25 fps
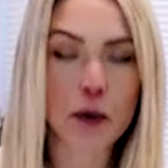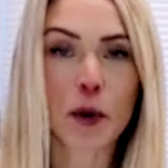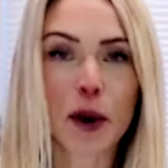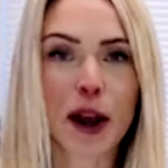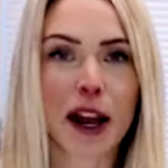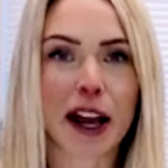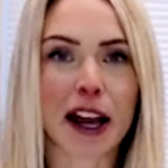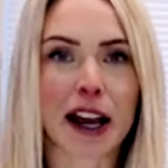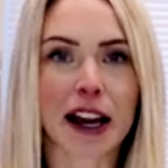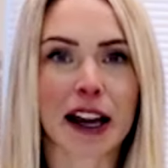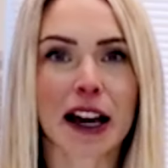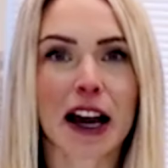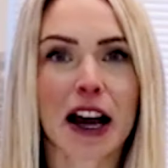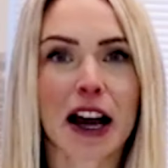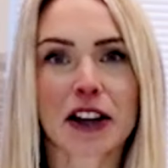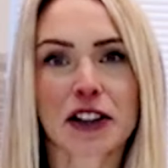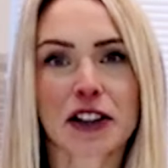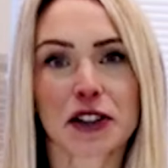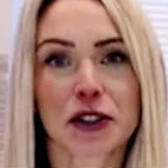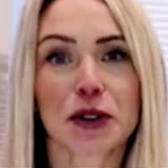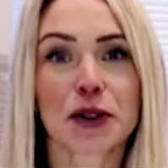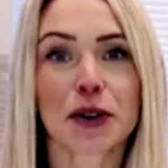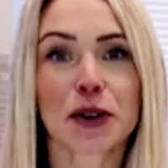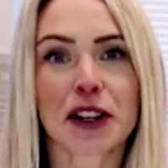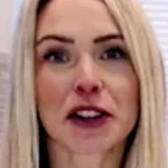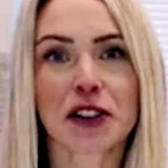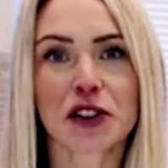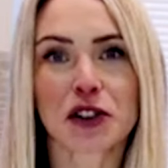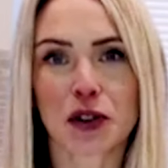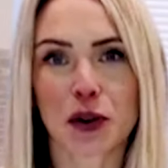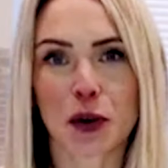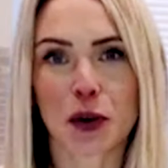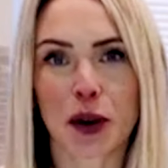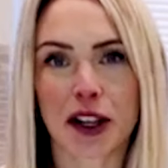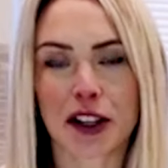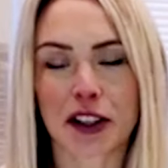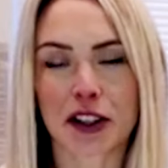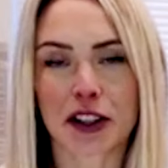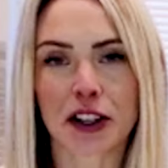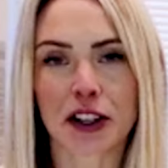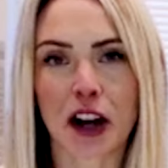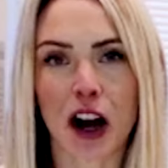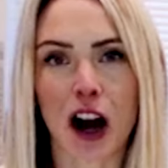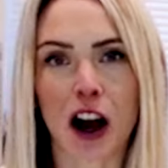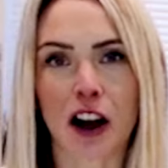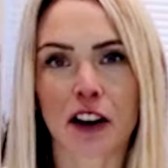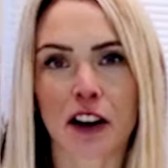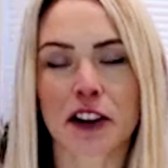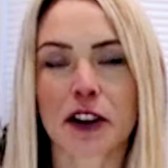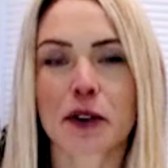way to enjoy your
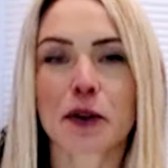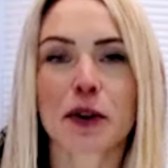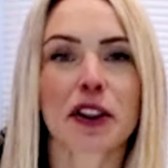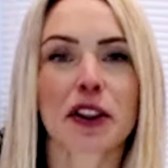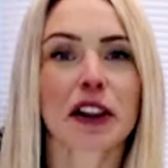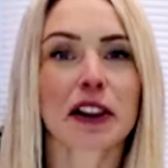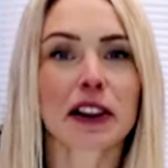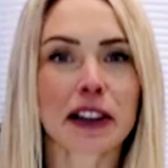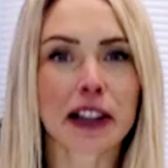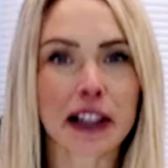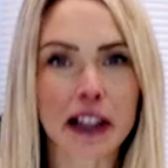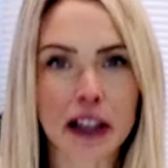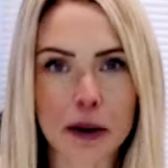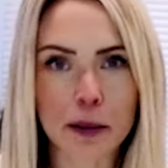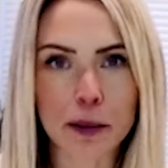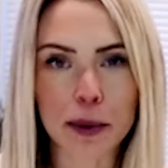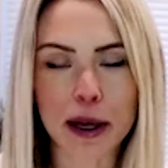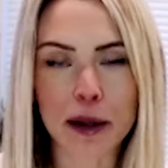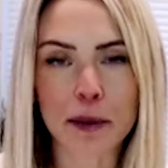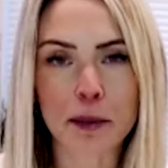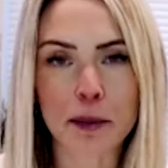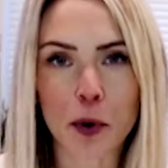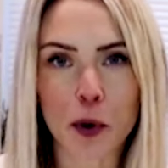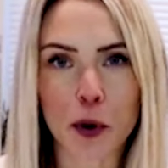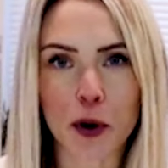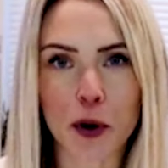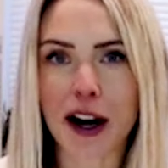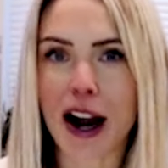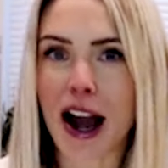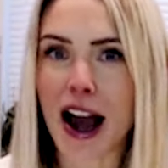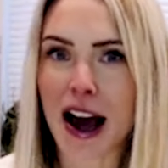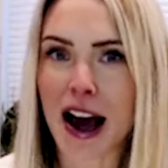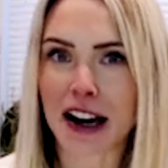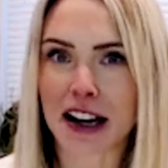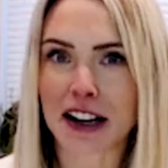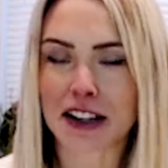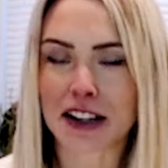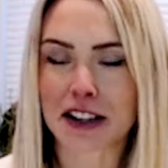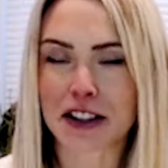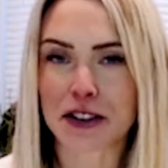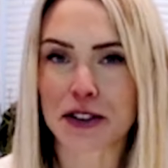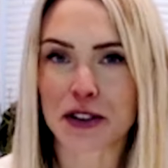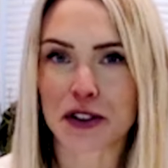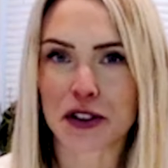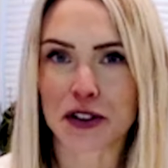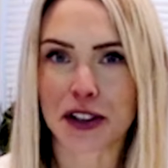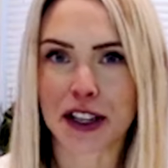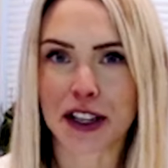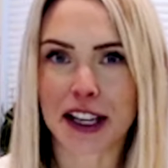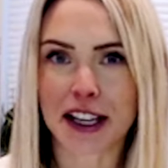coffee with a little bit more added
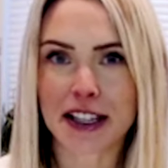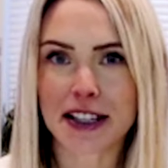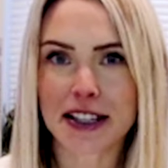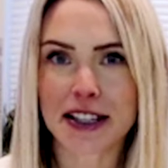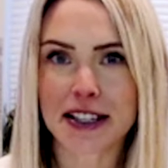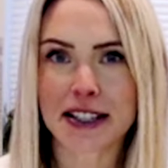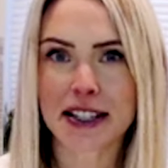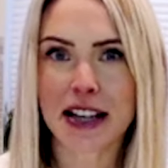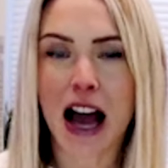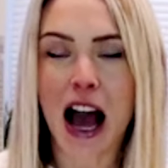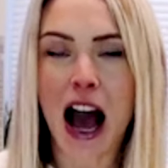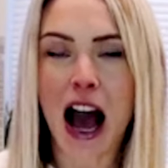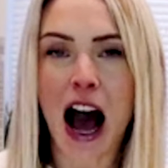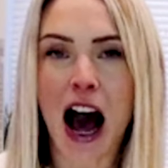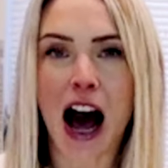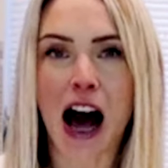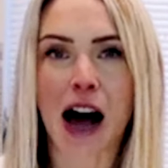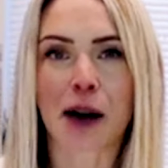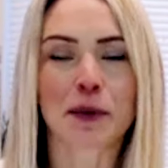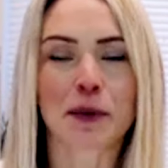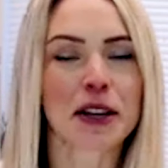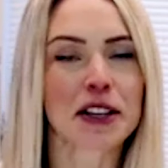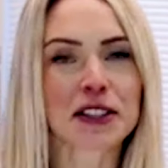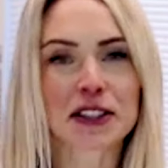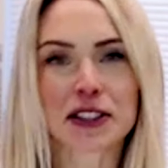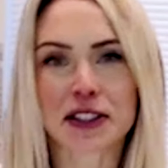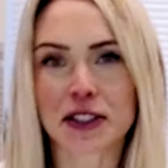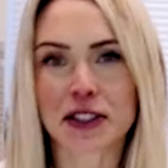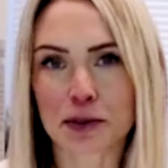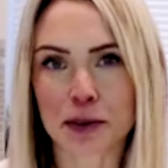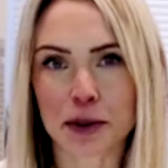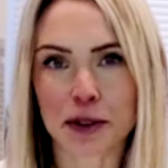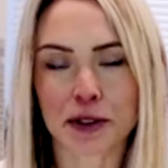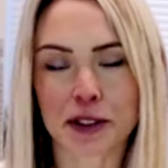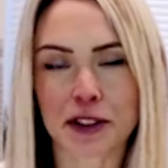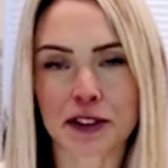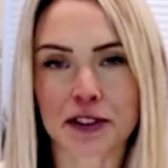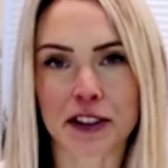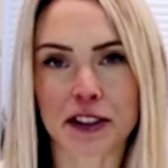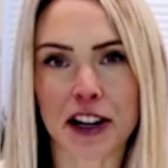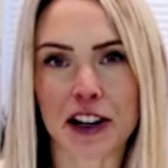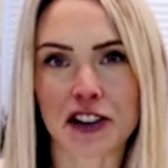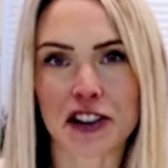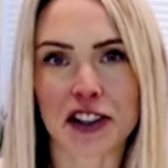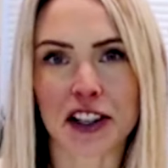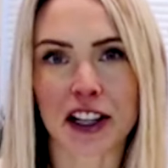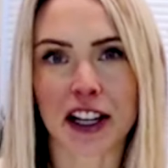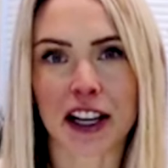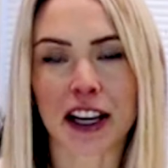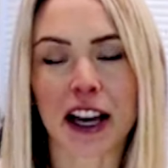nutrients. It's super
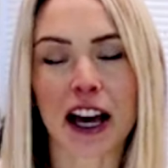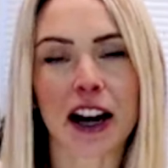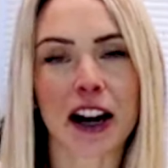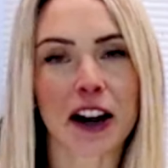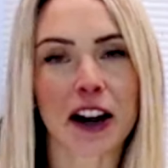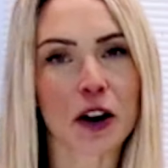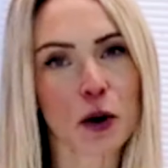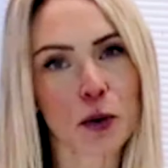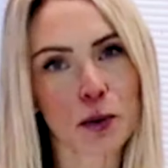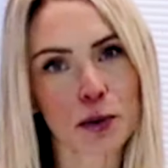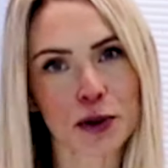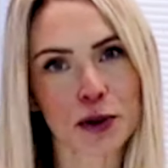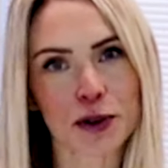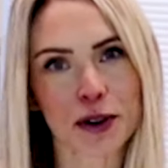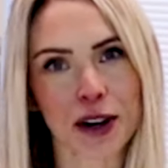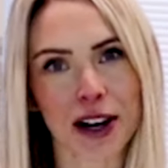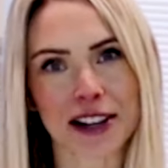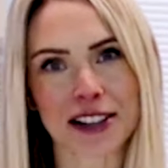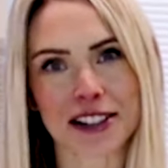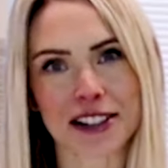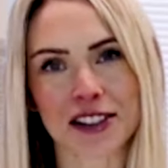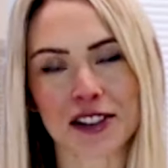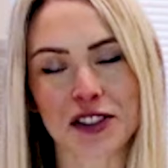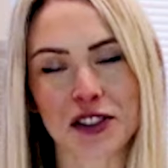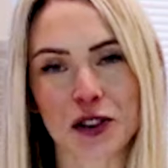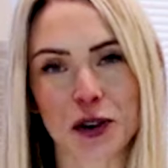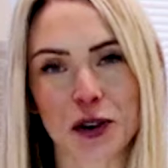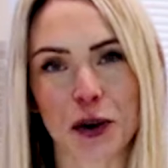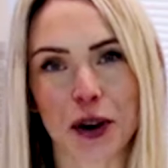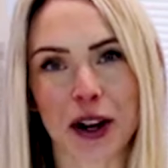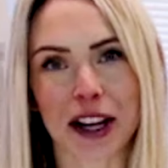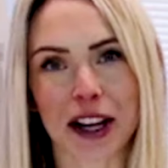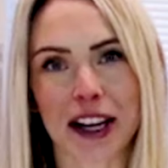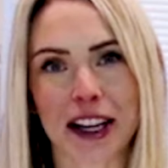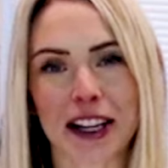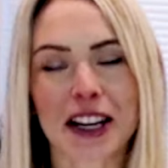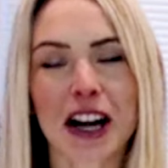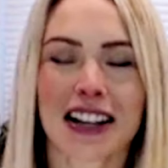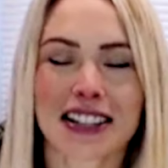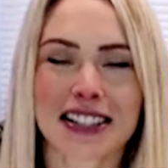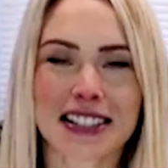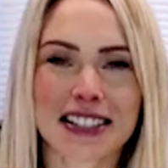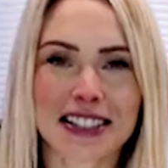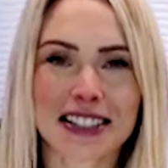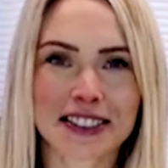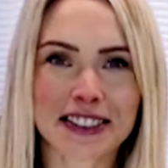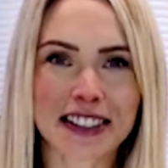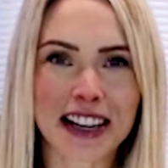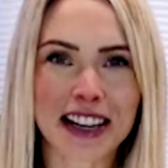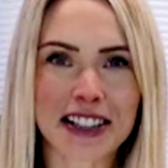refreshing and I hope you guys enjoy it. I'll see
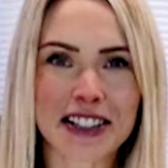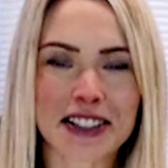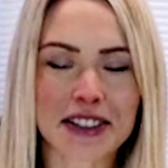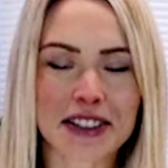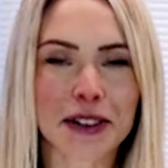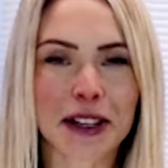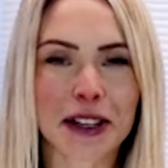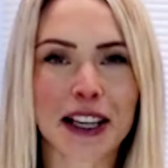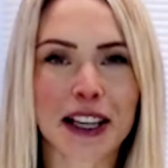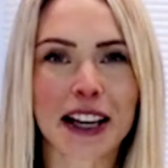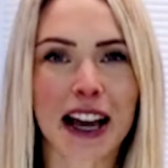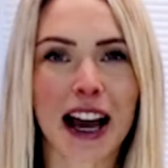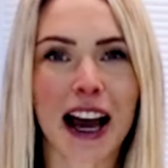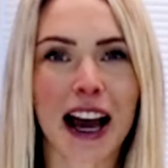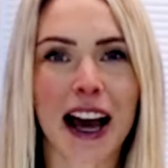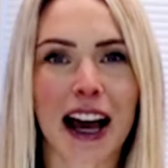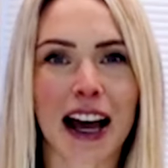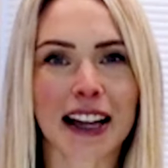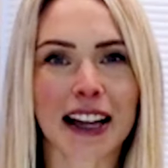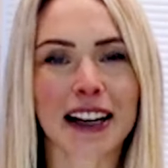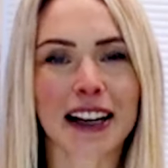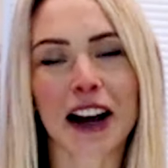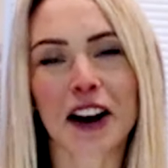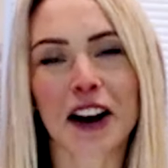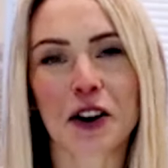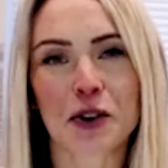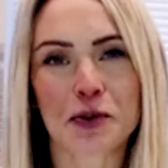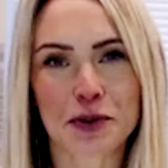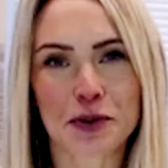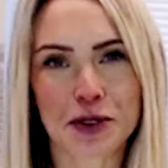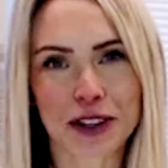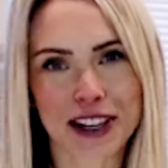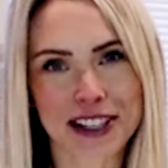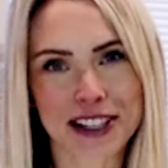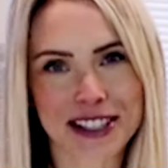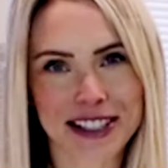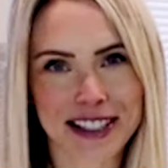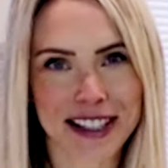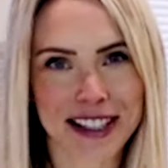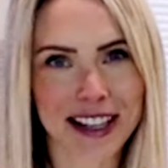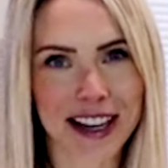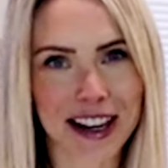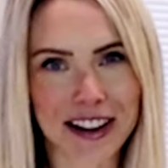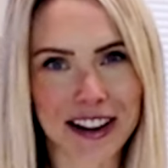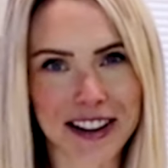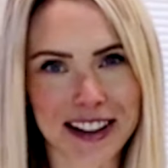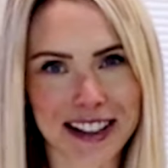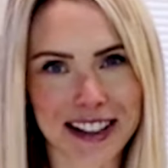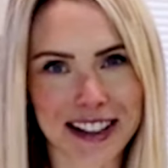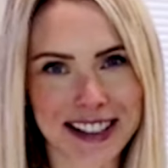you next week and I hope you guys stay
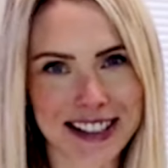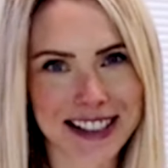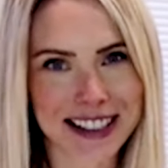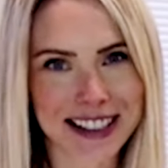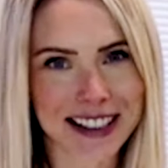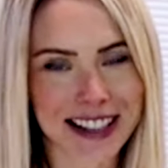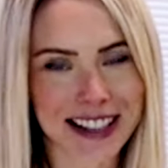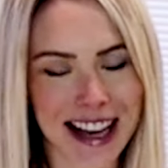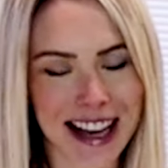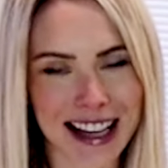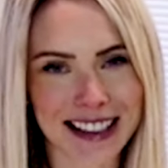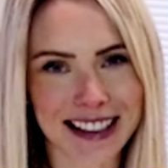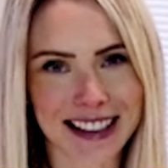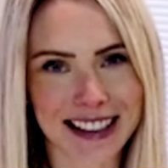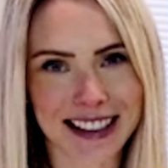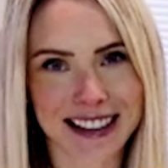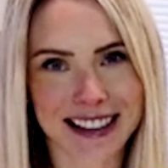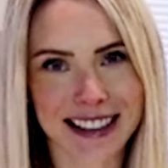healthy until then.